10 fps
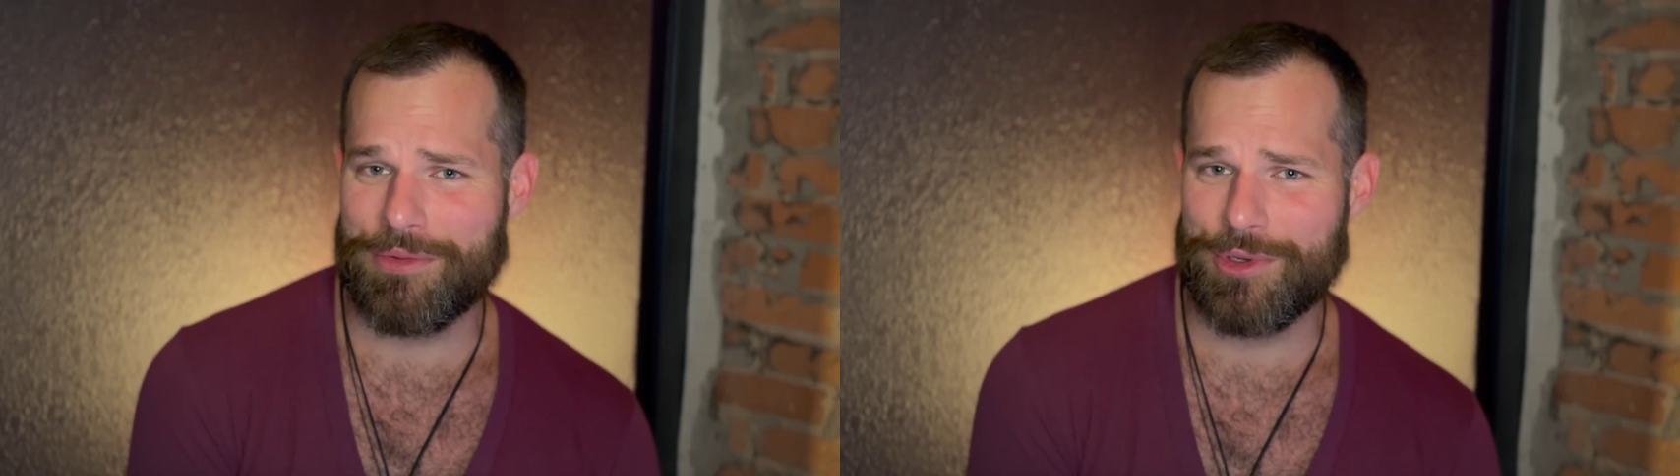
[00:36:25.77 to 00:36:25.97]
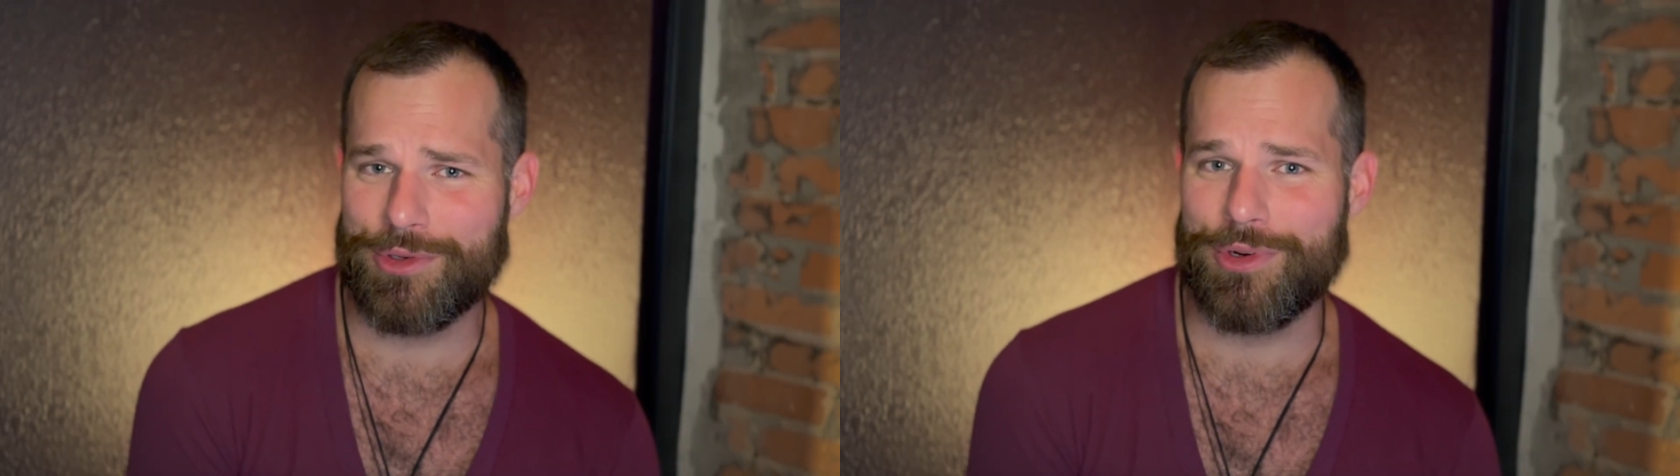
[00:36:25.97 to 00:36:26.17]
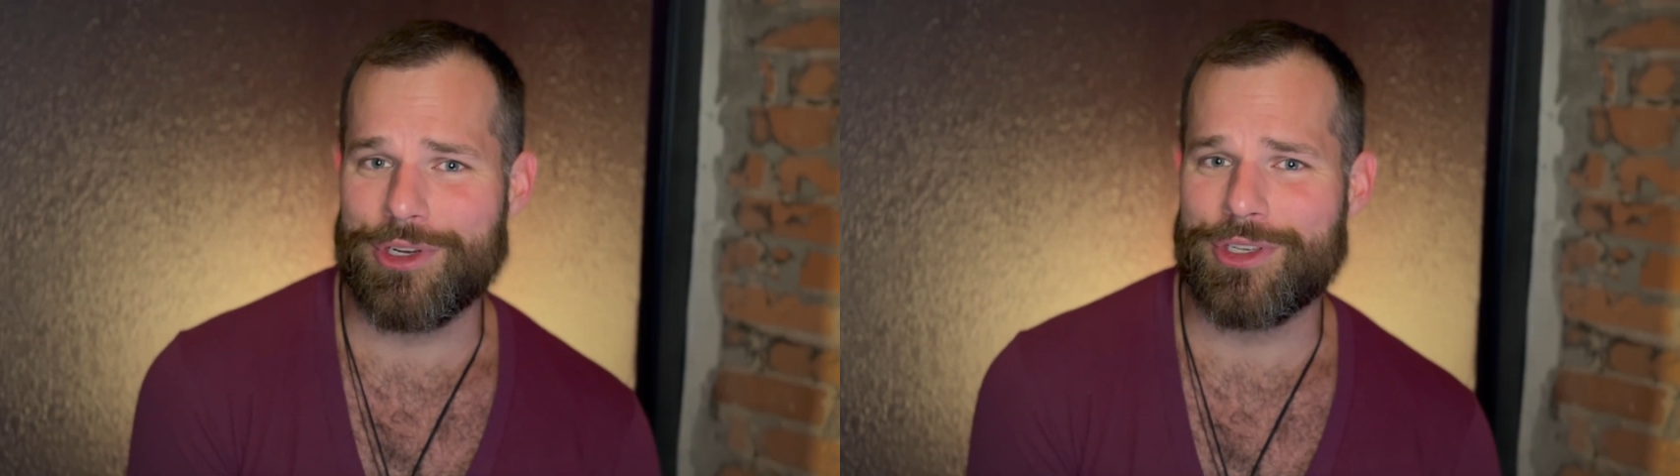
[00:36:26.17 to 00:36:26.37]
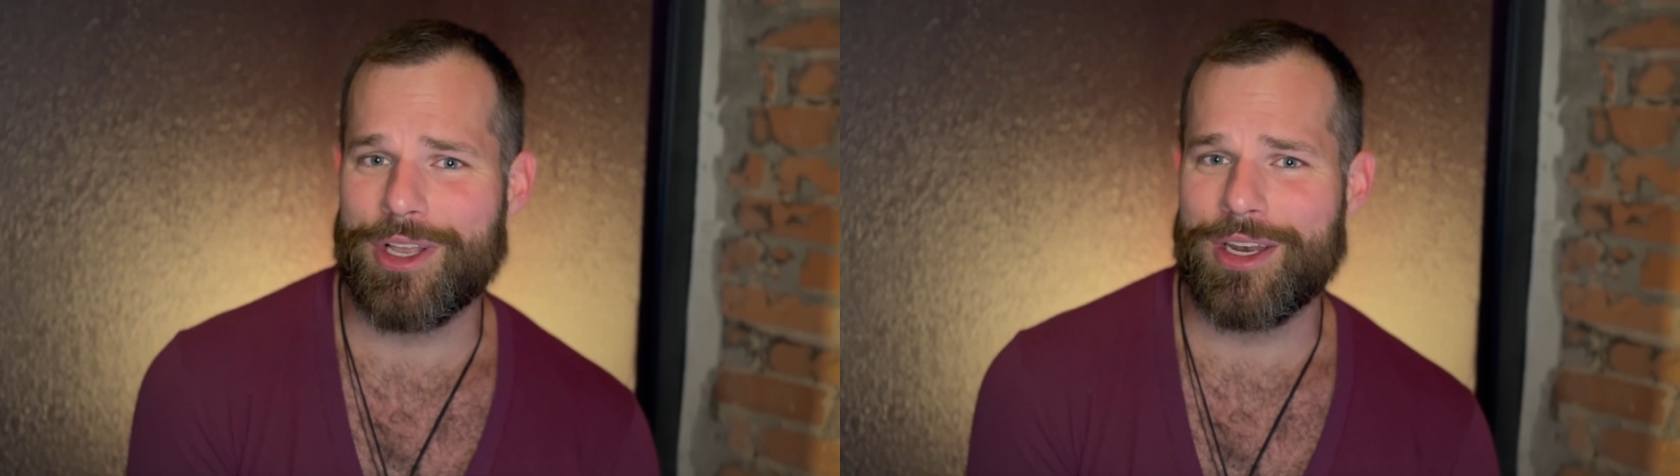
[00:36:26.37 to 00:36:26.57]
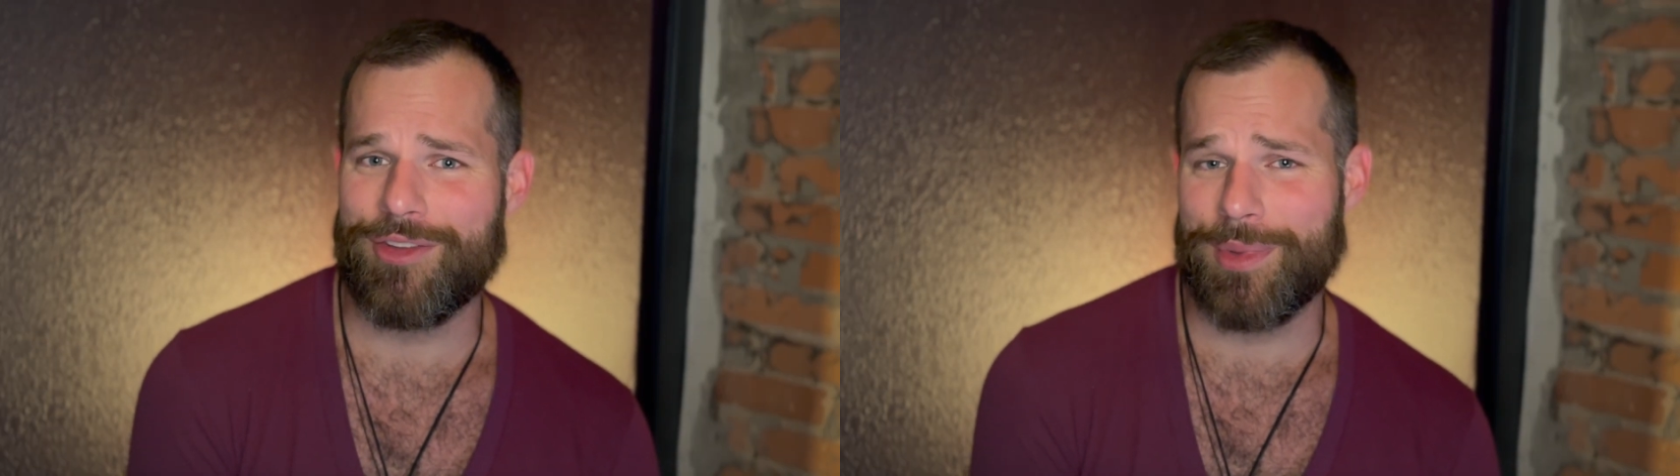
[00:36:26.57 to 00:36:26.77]
Restoring
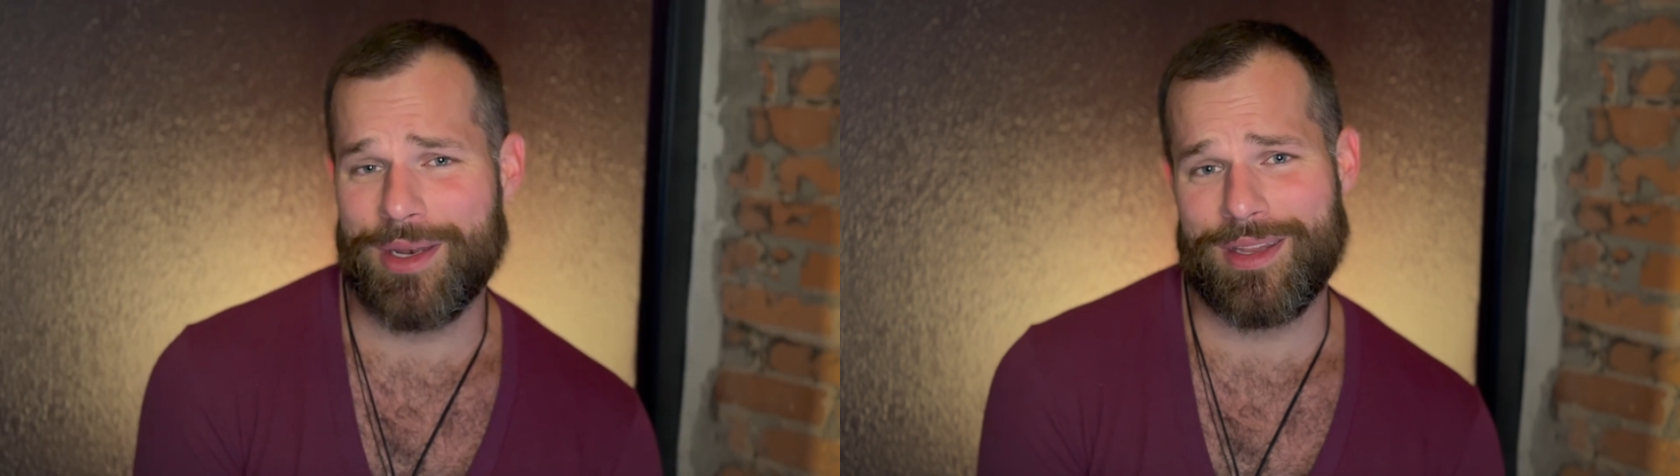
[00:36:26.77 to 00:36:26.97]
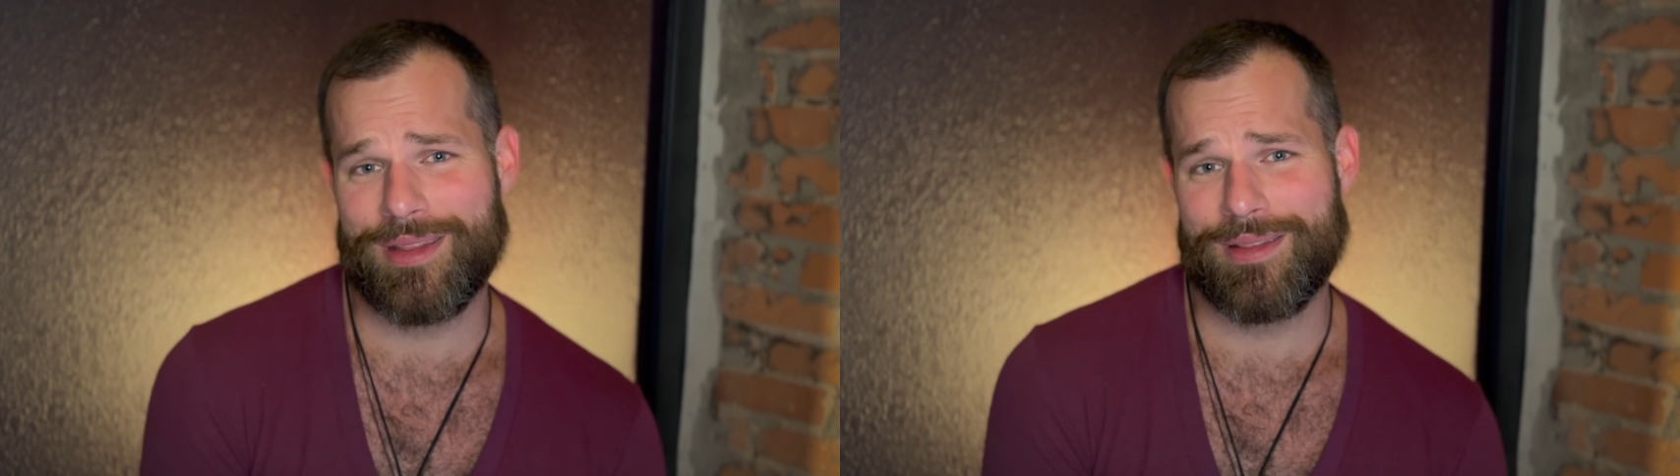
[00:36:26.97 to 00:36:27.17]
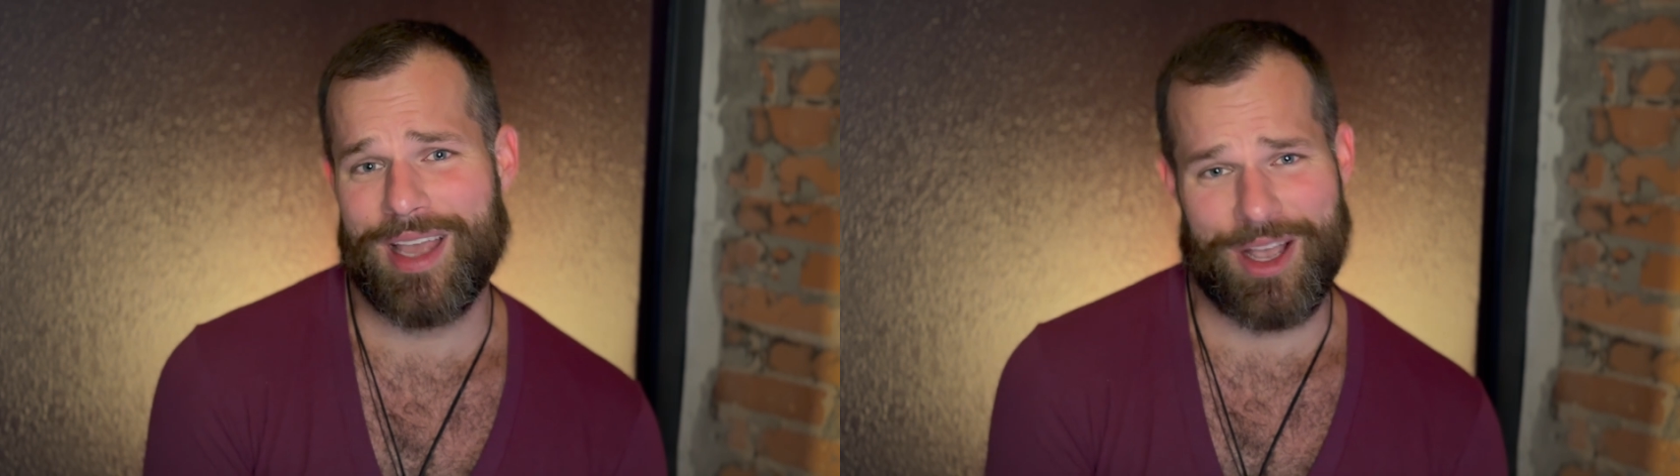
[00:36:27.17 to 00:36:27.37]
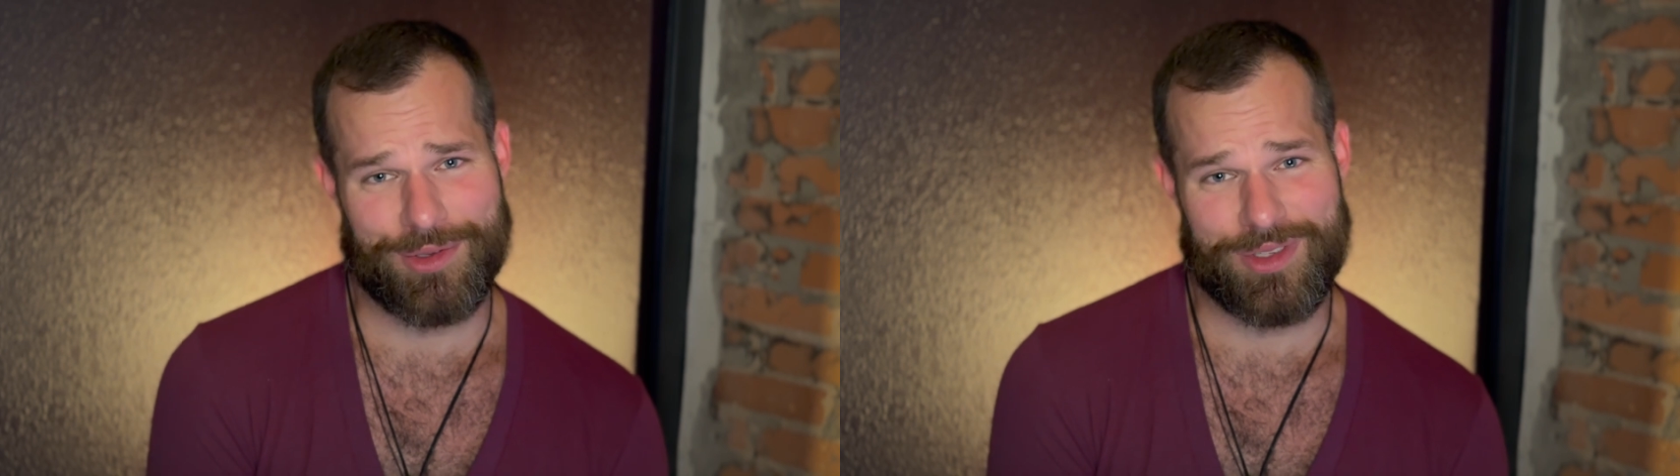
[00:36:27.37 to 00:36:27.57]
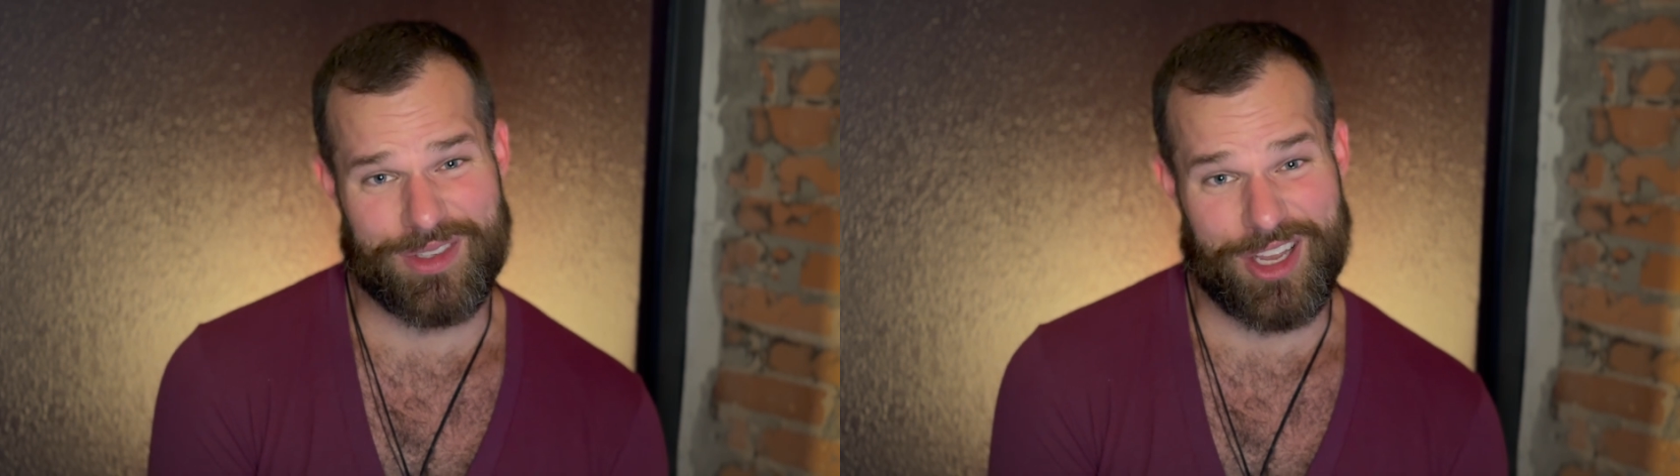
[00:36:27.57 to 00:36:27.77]
Sean have been in the
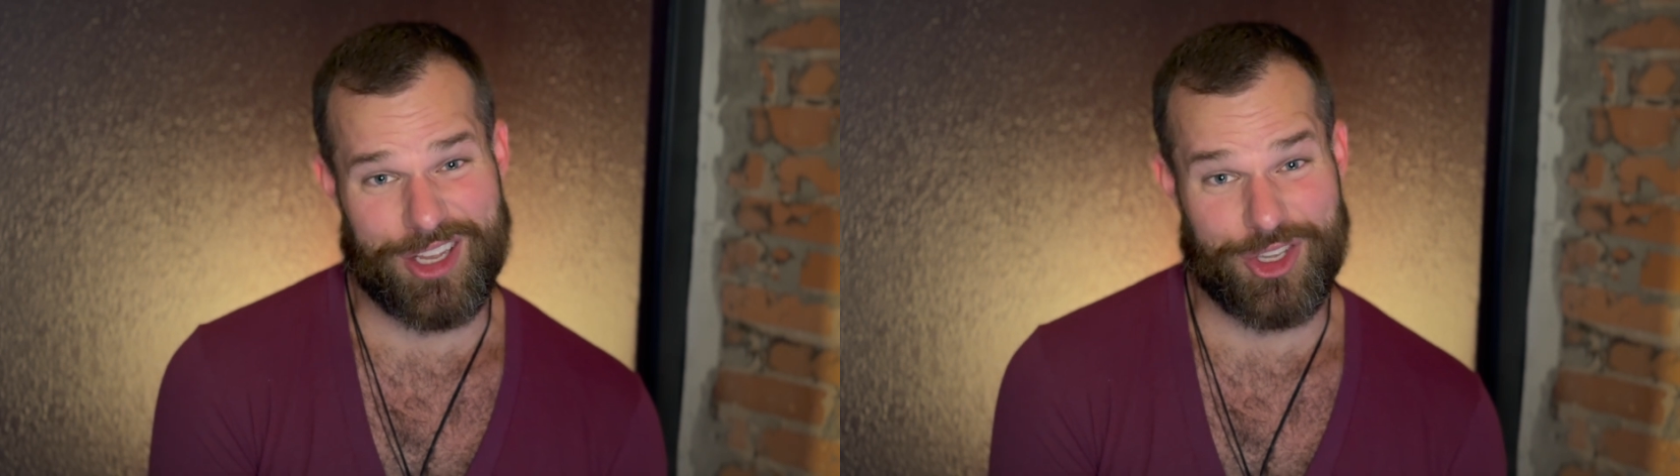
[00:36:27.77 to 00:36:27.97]
houses I